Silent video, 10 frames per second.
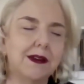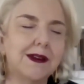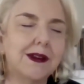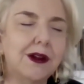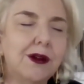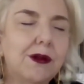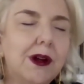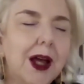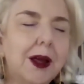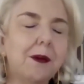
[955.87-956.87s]
this new
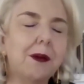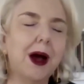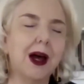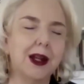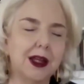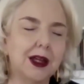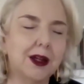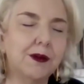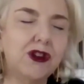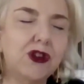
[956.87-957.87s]
light body
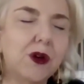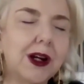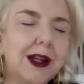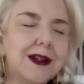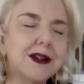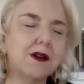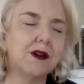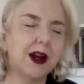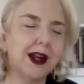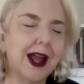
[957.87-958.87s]
in which you're
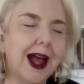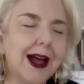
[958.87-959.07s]
integrating,